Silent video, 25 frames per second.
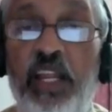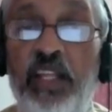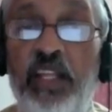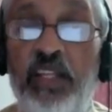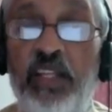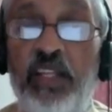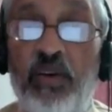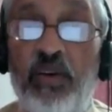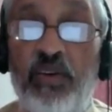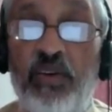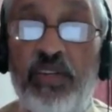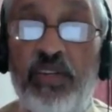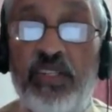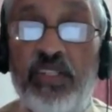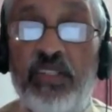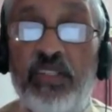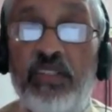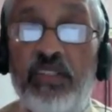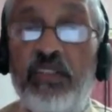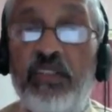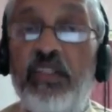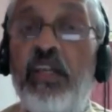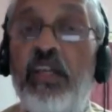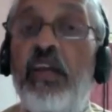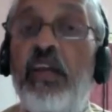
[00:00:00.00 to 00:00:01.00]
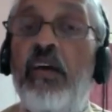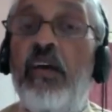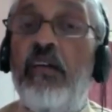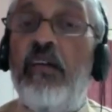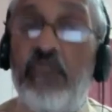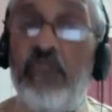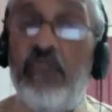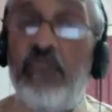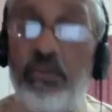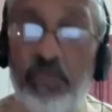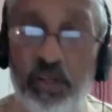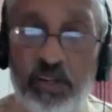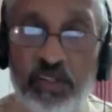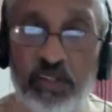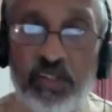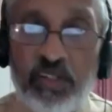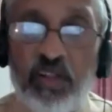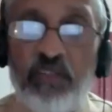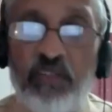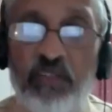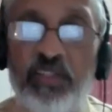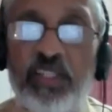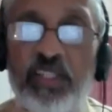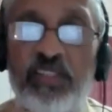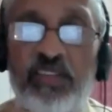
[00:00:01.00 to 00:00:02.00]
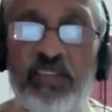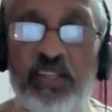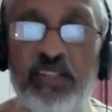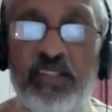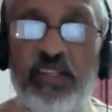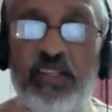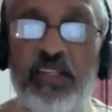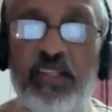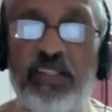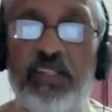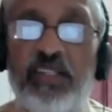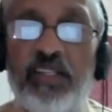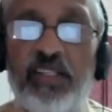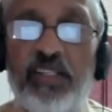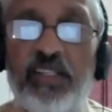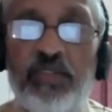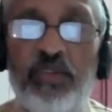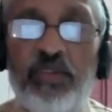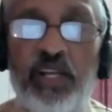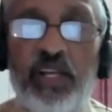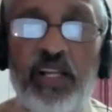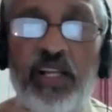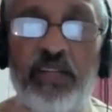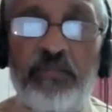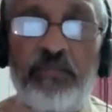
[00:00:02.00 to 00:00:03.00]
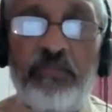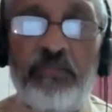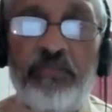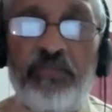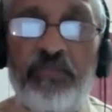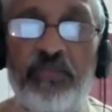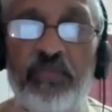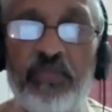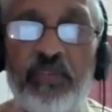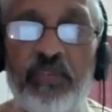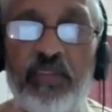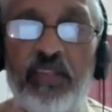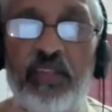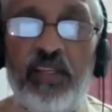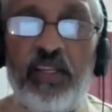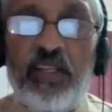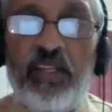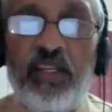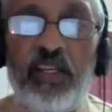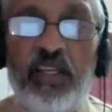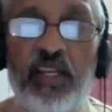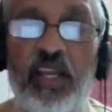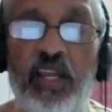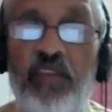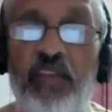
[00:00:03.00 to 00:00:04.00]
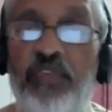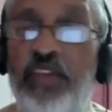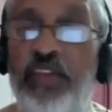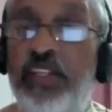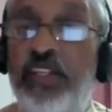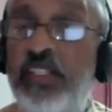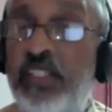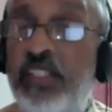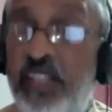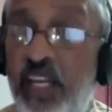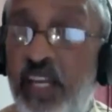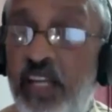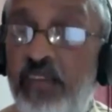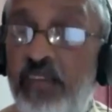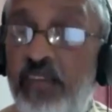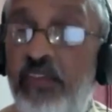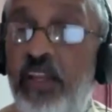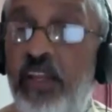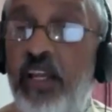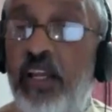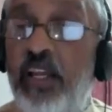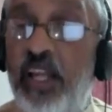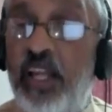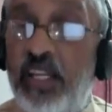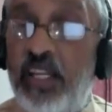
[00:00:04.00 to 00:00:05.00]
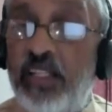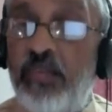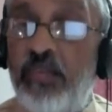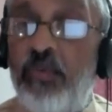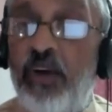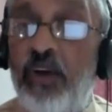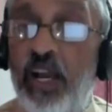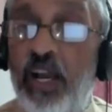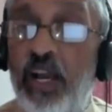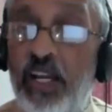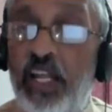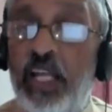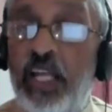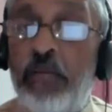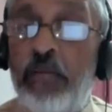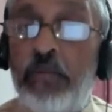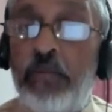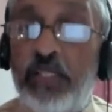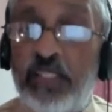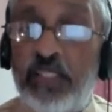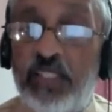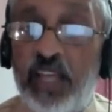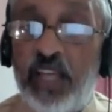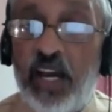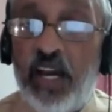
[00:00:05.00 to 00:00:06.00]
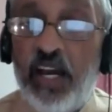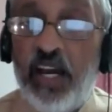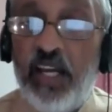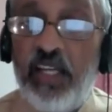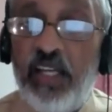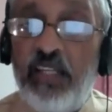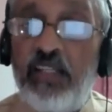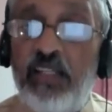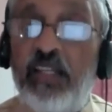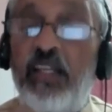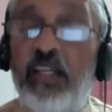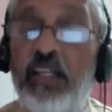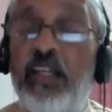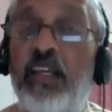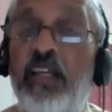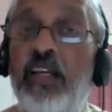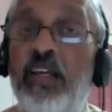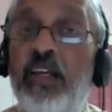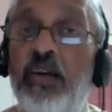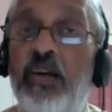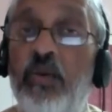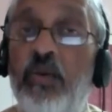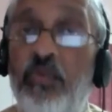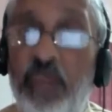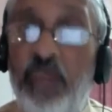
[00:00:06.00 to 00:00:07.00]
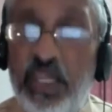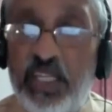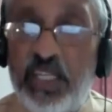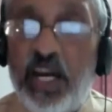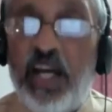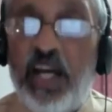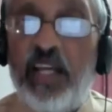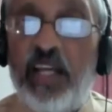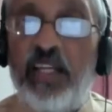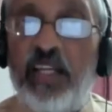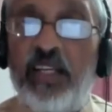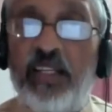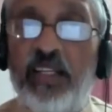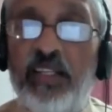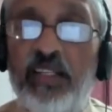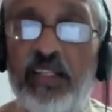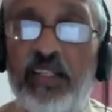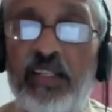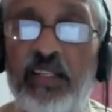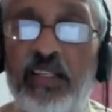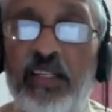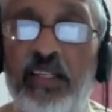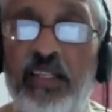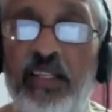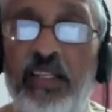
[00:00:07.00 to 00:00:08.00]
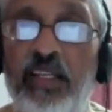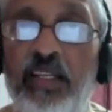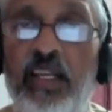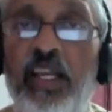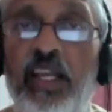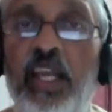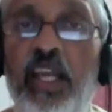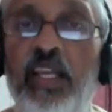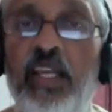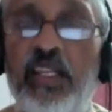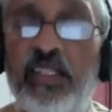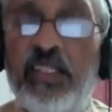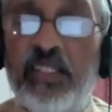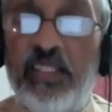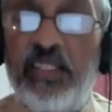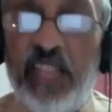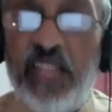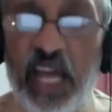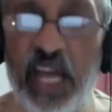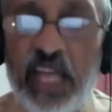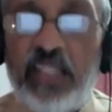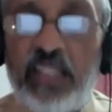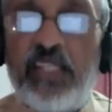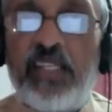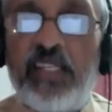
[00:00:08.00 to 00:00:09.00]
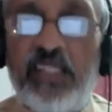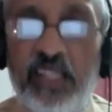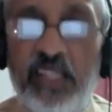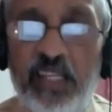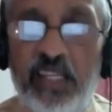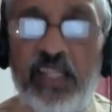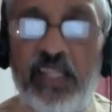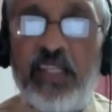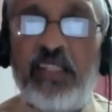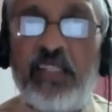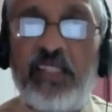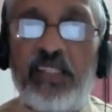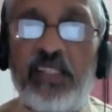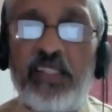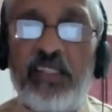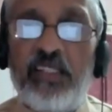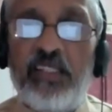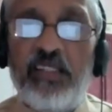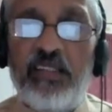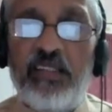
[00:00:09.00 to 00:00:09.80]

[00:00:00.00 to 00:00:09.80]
in the ocean, we will resolve this transgression as well. If instead we let wild animals die, we die. It is that serious.